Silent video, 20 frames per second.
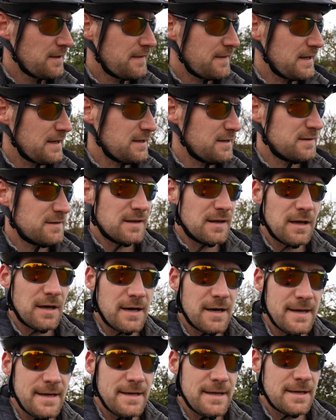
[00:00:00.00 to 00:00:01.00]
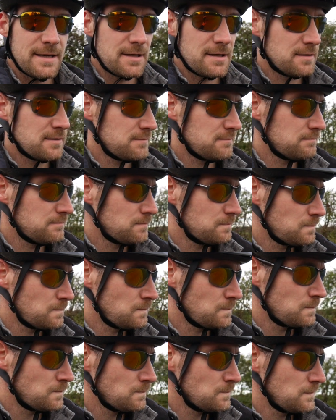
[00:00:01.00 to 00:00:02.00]
things like,
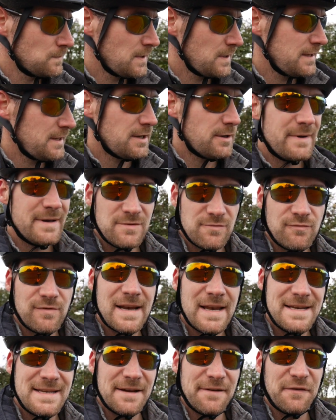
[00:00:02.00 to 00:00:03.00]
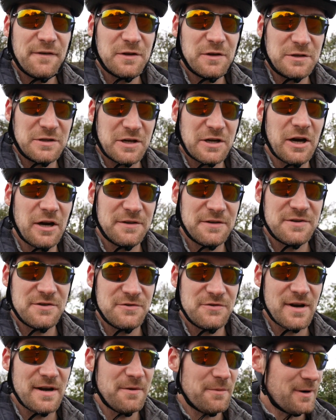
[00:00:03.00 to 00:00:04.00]
you know, it's really difficult to
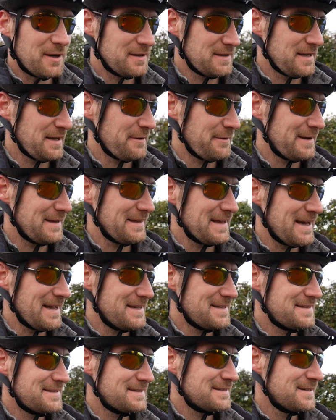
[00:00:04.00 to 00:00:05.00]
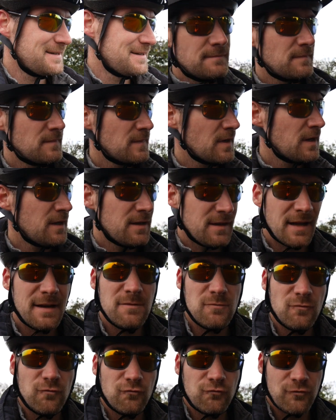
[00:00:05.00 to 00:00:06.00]
concentrate while doing this.
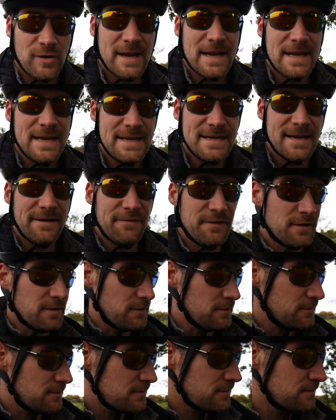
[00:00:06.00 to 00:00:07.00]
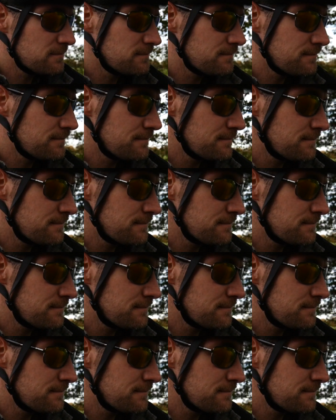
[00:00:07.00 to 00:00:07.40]
Like, really difficult.